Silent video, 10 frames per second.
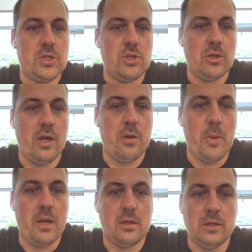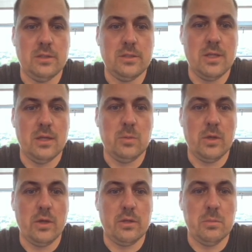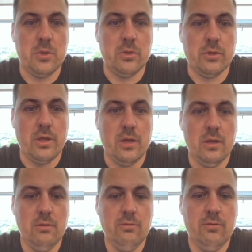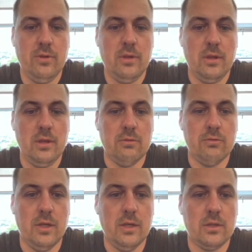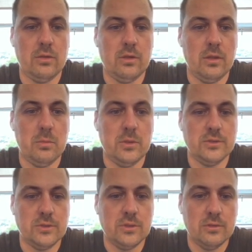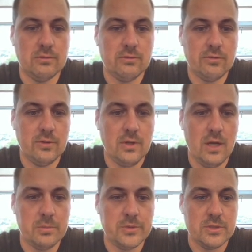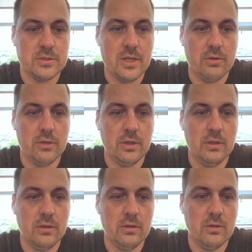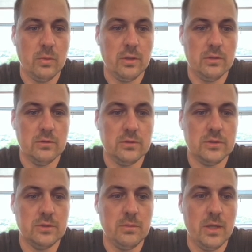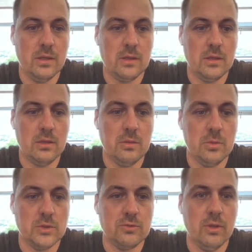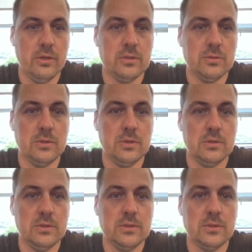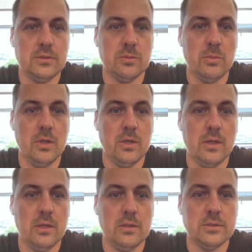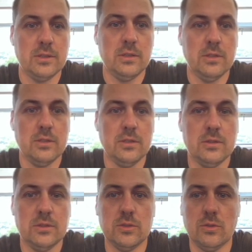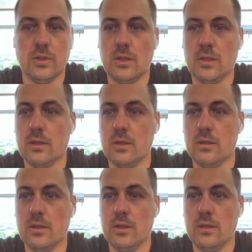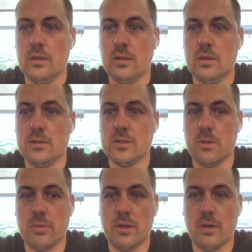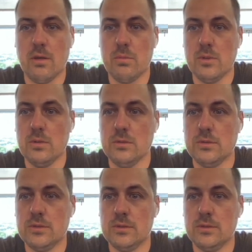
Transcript: should automatically detect what kind of computer you have. If not, you get a bunch of options down here, Windows, Mac, and then a bunch of Linux ones. So mine is here, so I click on that. Same thing happens,